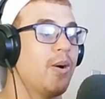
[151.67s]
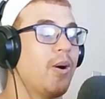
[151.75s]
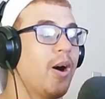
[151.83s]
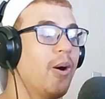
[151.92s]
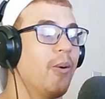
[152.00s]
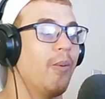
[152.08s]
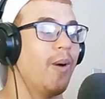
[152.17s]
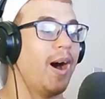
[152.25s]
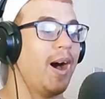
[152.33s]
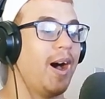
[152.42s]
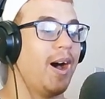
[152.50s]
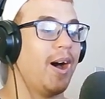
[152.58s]
Oh
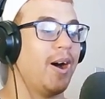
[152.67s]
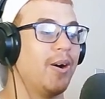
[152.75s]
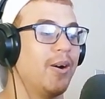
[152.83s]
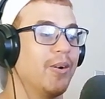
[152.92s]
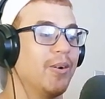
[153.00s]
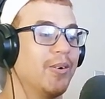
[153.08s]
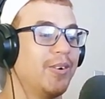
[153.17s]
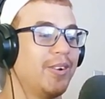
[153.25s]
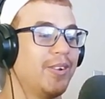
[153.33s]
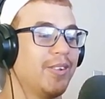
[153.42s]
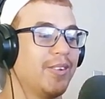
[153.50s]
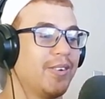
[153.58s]
wow,
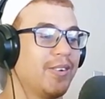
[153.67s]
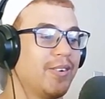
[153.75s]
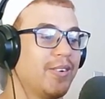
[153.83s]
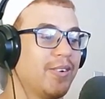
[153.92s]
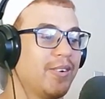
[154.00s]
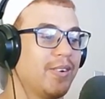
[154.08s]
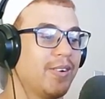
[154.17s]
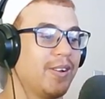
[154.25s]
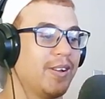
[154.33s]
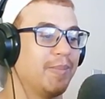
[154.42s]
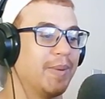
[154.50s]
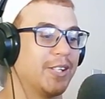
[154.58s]

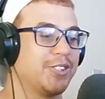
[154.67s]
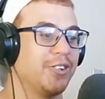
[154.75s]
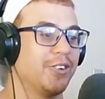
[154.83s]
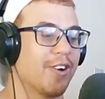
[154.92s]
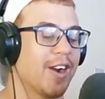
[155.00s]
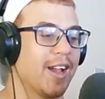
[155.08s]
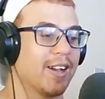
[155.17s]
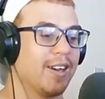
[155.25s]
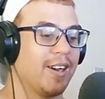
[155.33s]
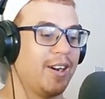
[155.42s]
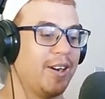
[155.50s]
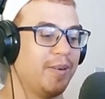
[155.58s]
it makes you rank
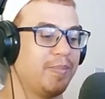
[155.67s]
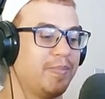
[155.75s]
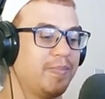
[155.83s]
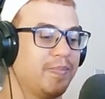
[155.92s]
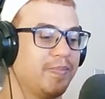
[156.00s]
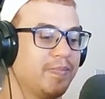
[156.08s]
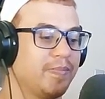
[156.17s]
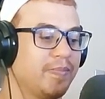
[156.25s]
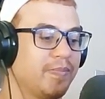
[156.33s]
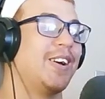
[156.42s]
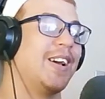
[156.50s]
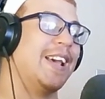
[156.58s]
up.
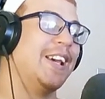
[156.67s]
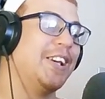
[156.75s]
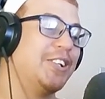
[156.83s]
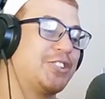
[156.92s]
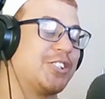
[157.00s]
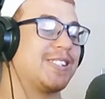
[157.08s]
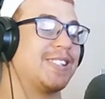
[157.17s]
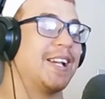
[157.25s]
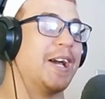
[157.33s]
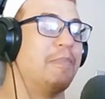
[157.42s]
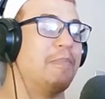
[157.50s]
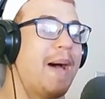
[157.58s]
Interesting,
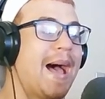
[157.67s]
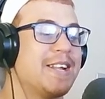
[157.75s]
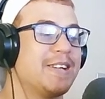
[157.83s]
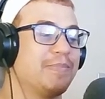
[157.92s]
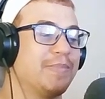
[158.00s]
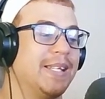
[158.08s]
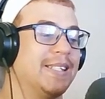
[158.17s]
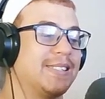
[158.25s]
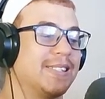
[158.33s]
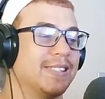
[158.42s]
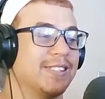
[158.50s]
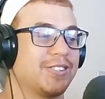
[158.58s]
a mana meter.